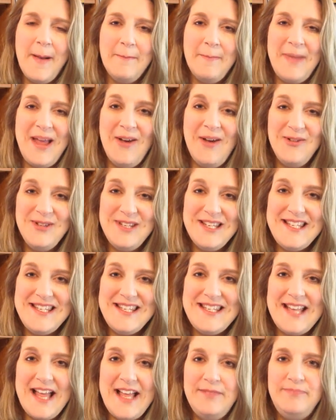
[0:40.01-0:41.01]
My
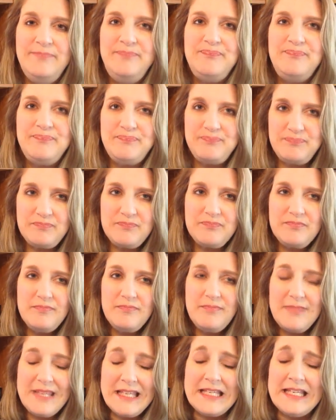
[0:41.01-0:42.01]
oldest son,
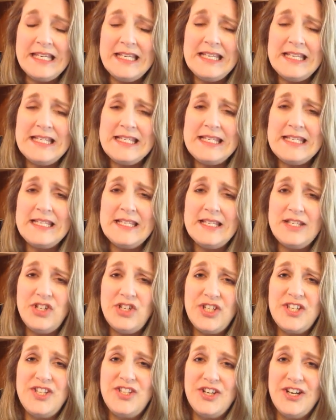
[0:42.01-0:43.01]
he's
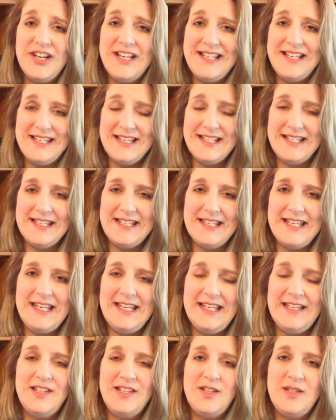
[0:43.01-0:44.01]
just turning
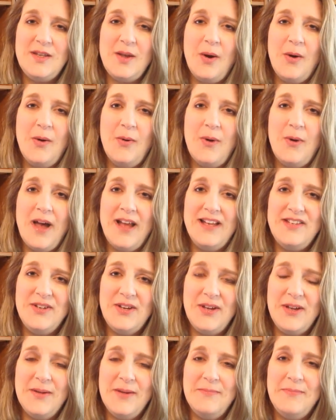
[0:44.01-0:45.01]
16, so I
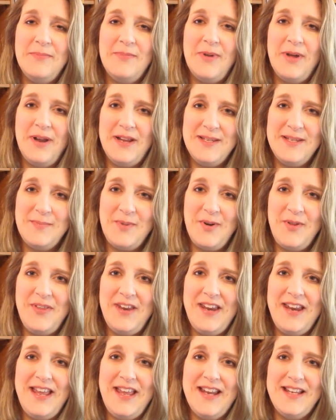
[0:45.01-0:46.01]
took him on his
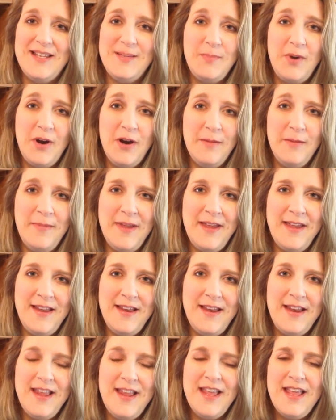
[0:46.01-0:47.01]
birthday to get his permit.
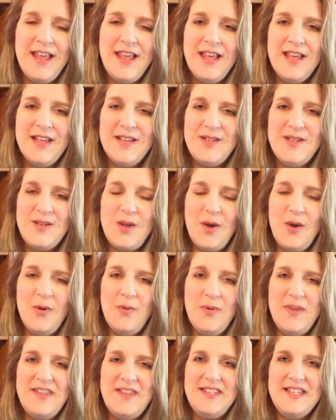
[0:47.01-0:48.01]
So
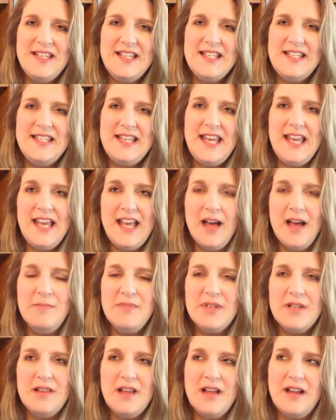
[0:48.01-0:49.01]
with 16
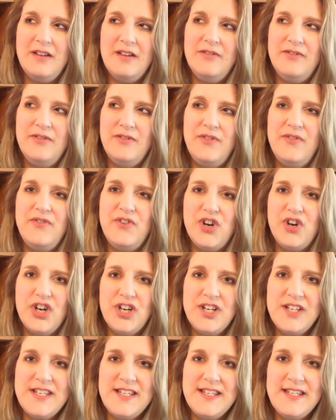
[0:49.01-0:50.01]
comes a lot of
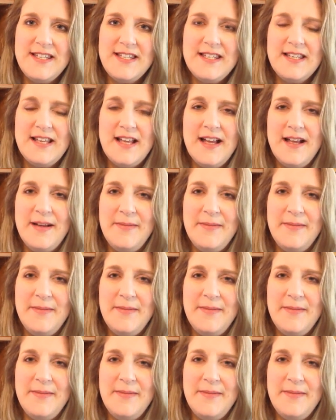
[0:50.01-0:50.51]
firsts,